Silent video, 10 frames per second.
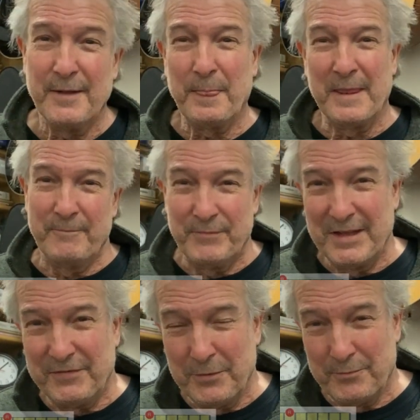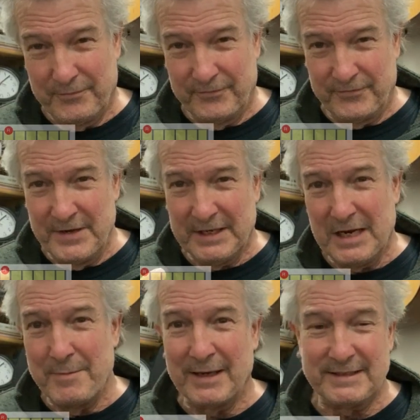if you're
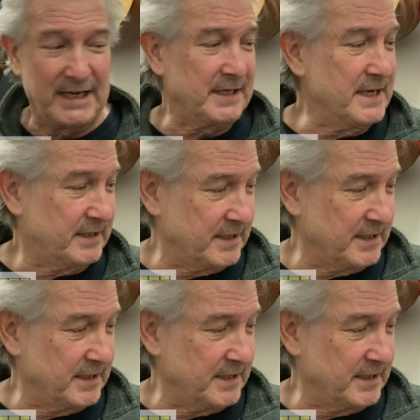finicky about technique,